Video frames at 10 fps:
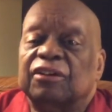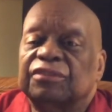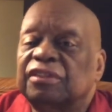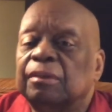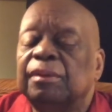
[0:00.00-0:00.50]
And
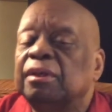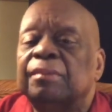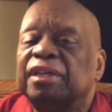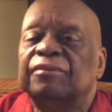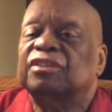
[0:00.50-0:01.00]
so let me
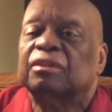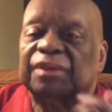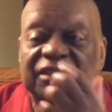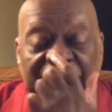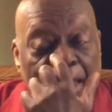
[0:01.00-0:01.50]
give you some
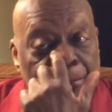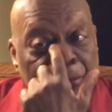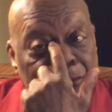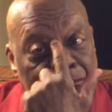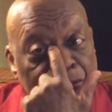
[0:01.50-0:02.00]
examples
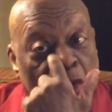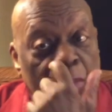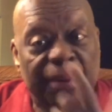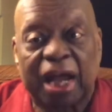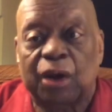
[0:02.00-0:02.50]
of raw
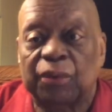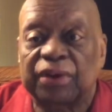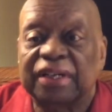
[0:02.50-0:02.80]
power.